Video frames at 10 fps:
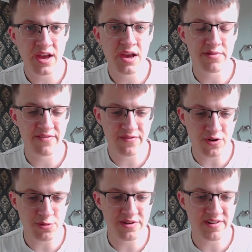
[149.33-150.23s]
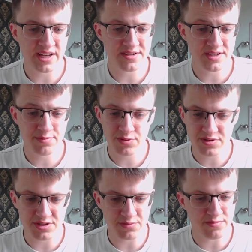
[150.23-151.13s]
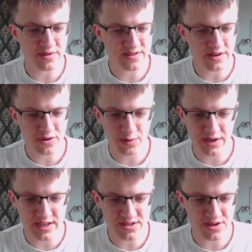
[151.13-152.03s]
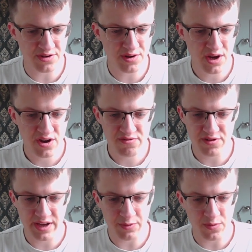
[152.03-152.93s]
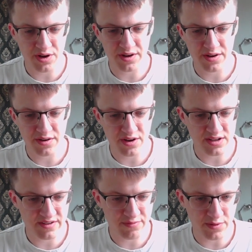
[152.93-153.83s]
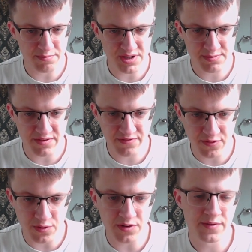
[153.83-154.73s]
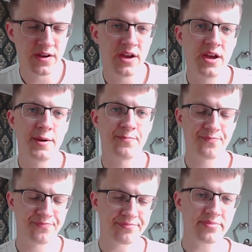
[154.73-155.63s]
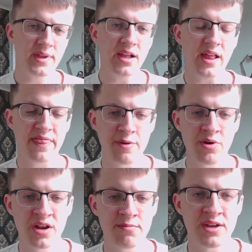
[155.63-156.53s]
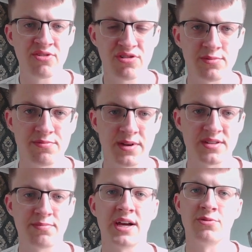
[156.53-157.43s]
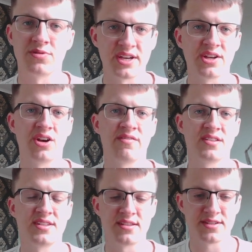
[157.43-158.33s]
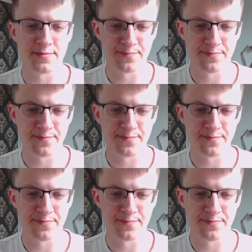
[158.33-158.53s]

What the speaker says: before we're ready to support it with moves like queen e2, rook e1, knight f1, bishop f4, then we're going to be in trouble because black will take over the centre.